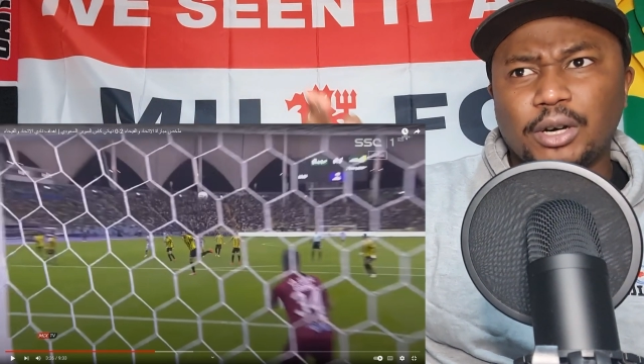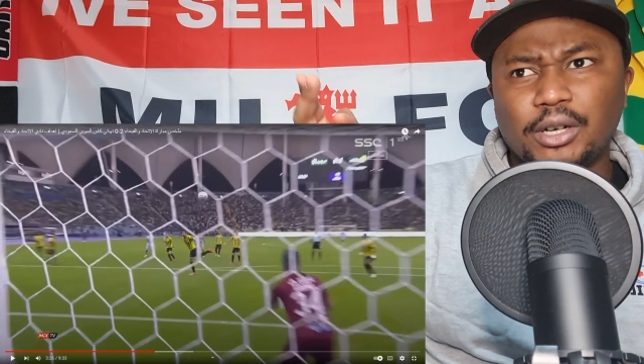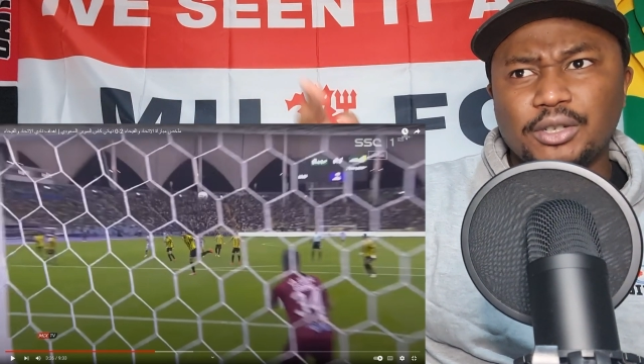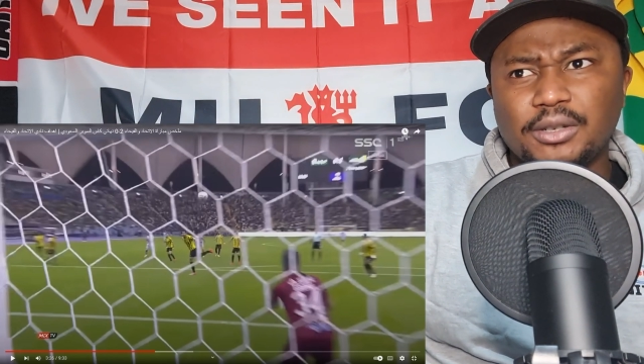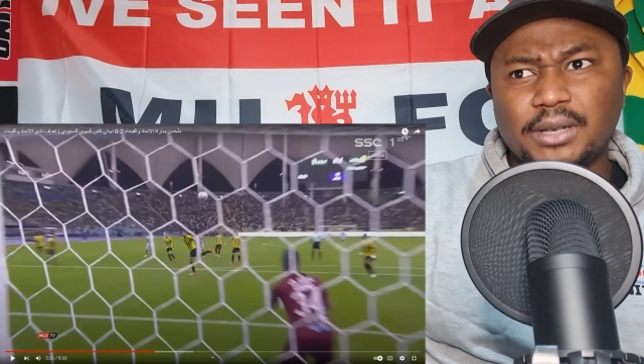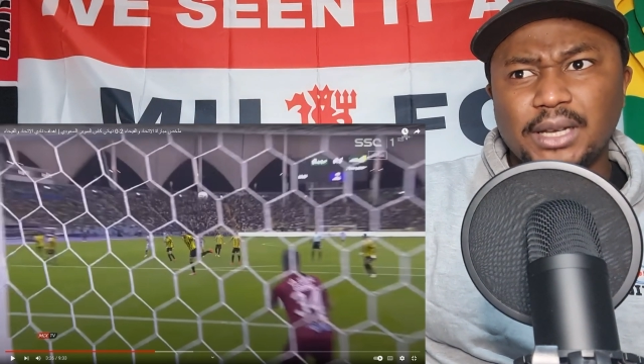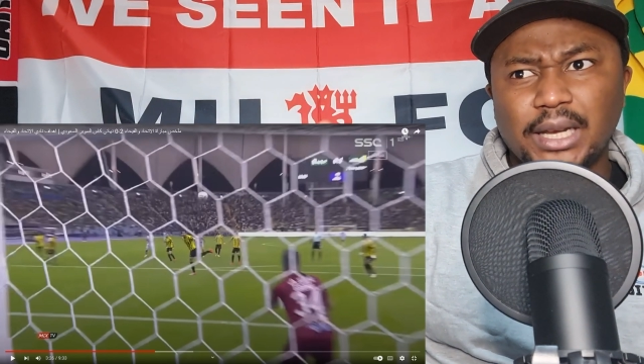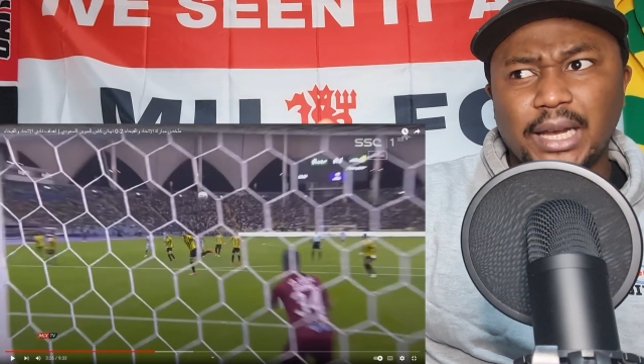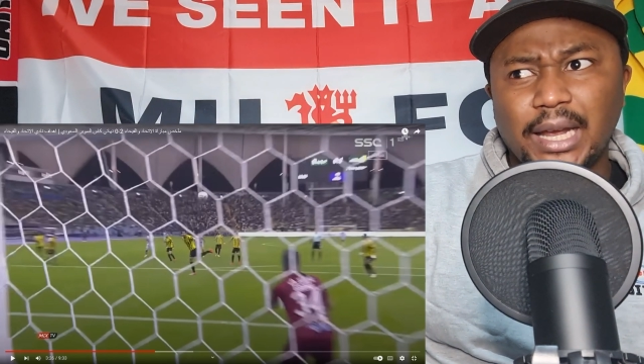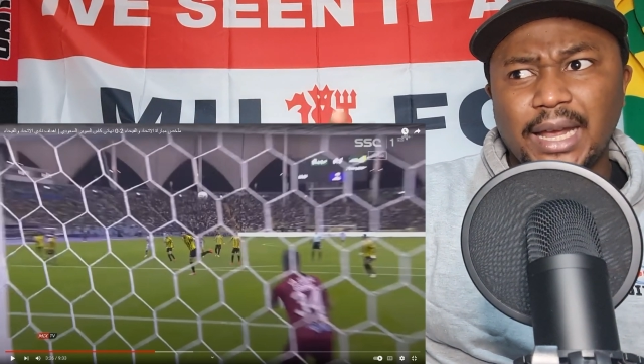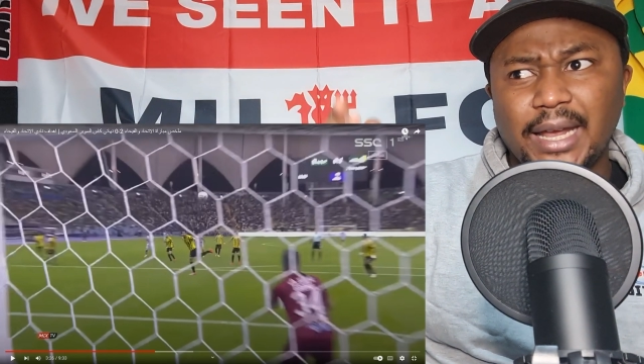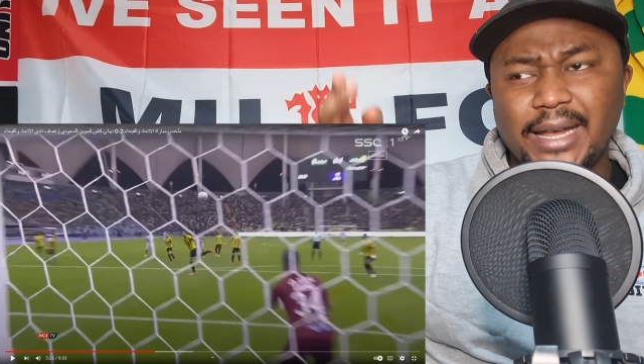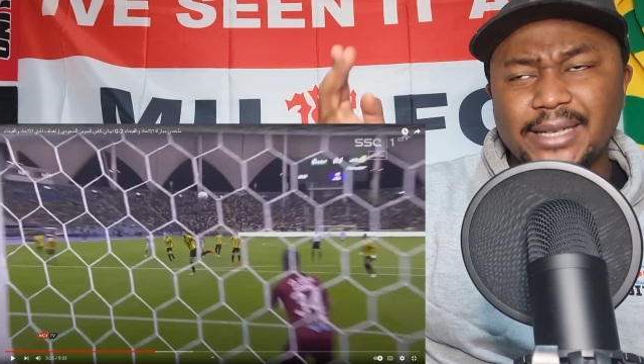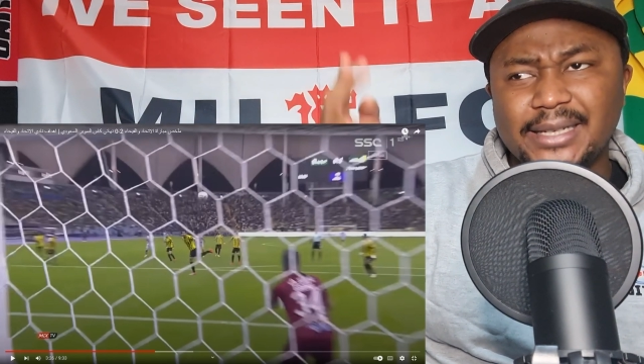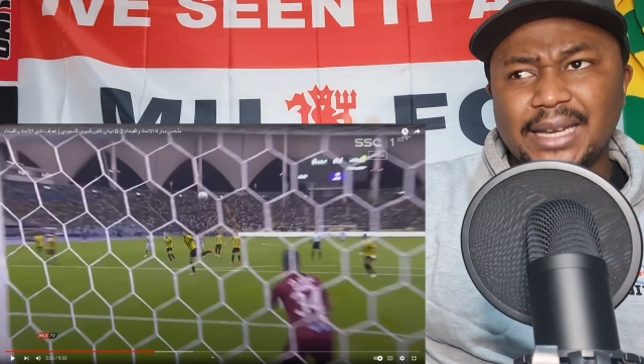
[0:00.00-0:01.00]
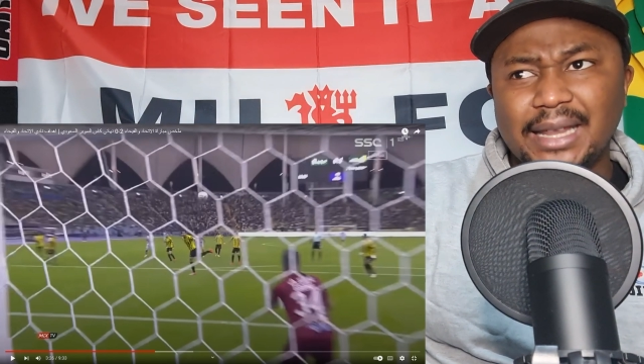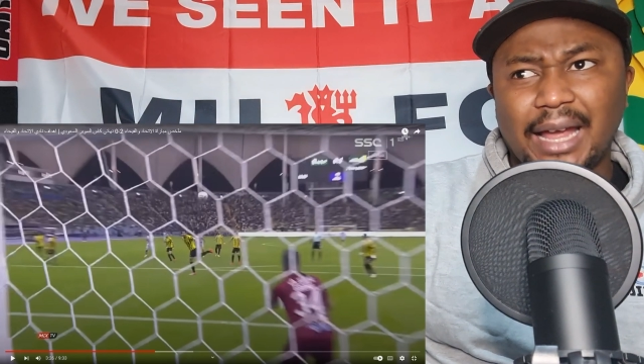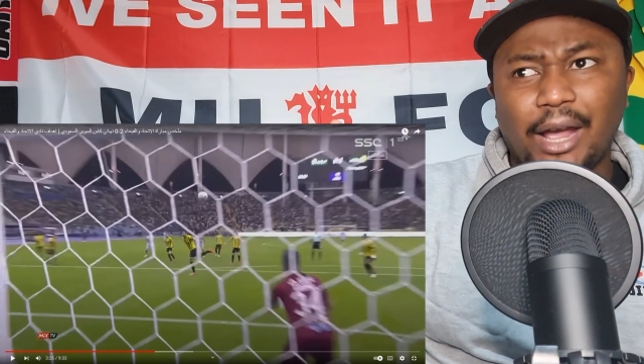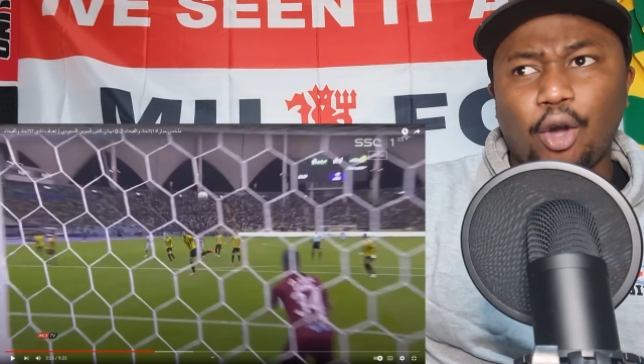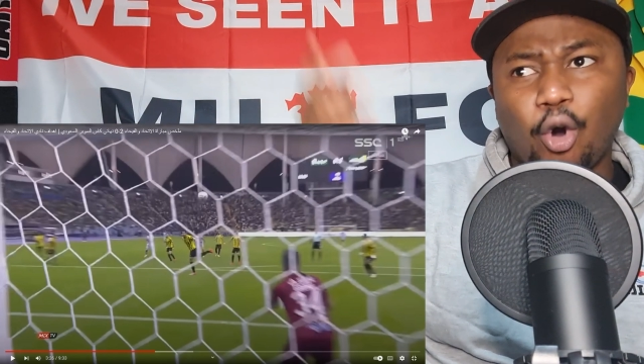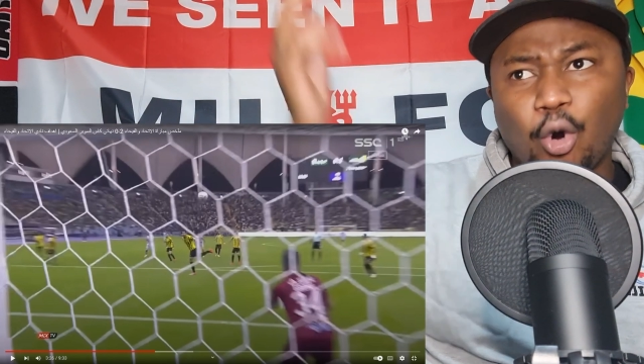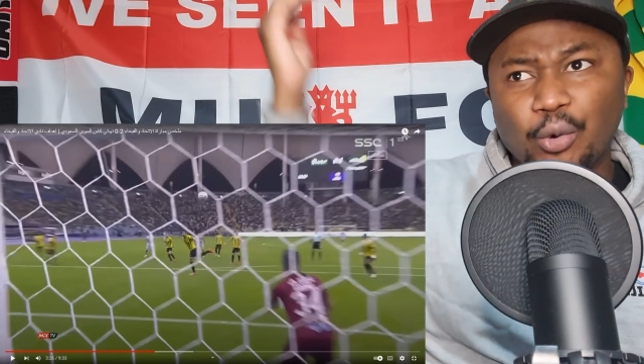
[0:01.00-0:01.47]
Or is it
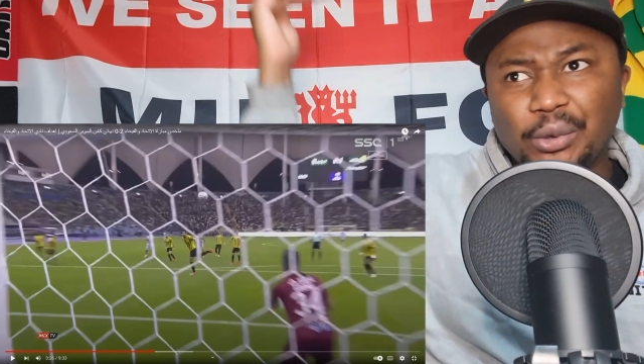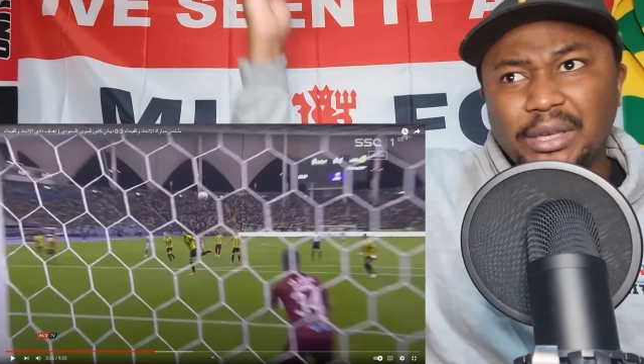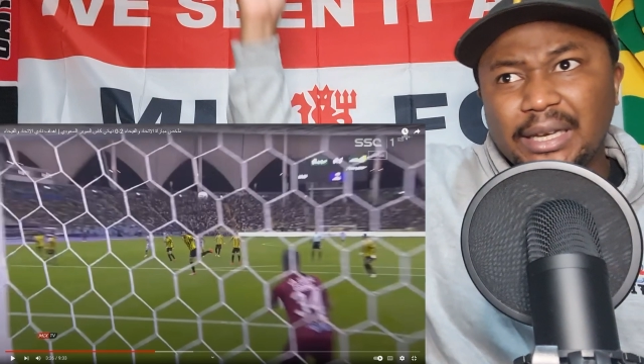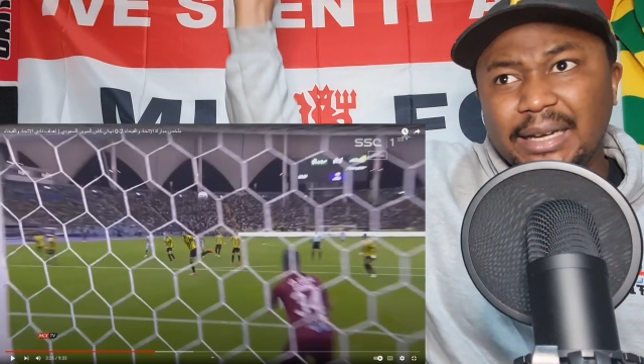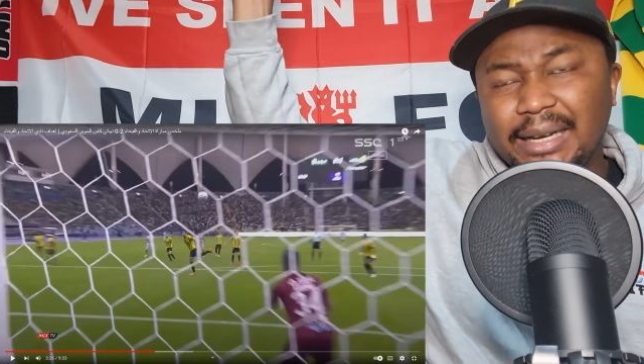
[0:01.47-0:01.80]
like all the